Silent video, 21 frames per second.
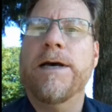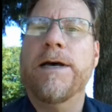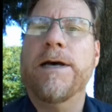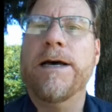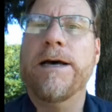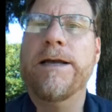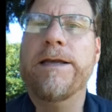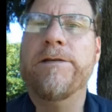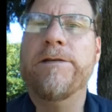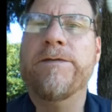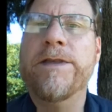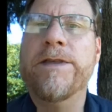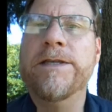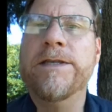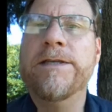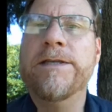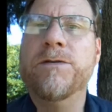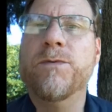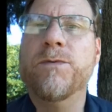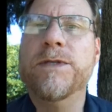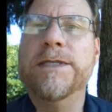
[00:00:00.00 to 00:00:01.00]
if
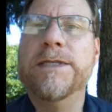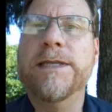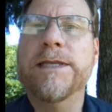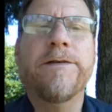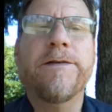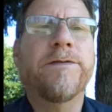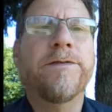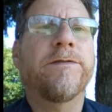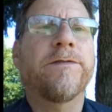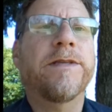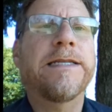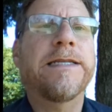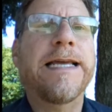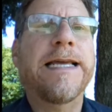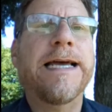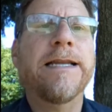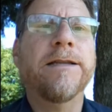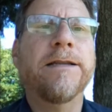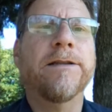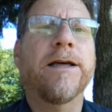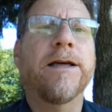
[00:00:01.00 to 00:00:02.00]
this is what's left of the
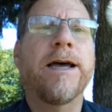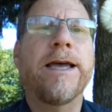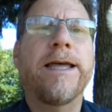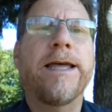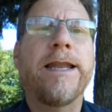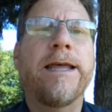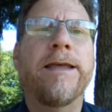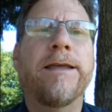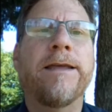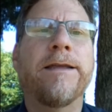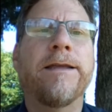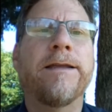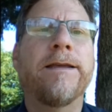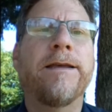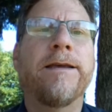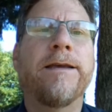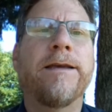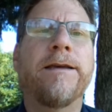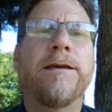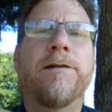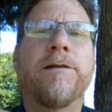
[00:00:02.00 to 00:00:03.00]
dandelion
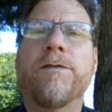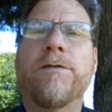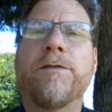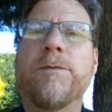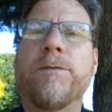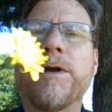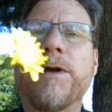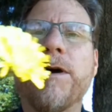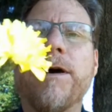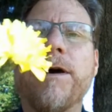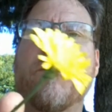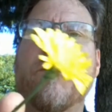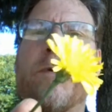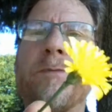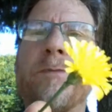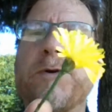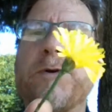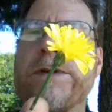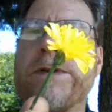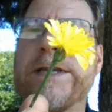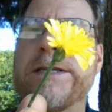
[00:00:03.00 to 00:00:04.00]
from God
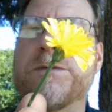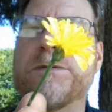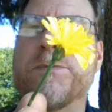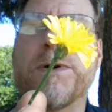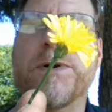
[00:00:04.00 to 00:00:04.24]
removing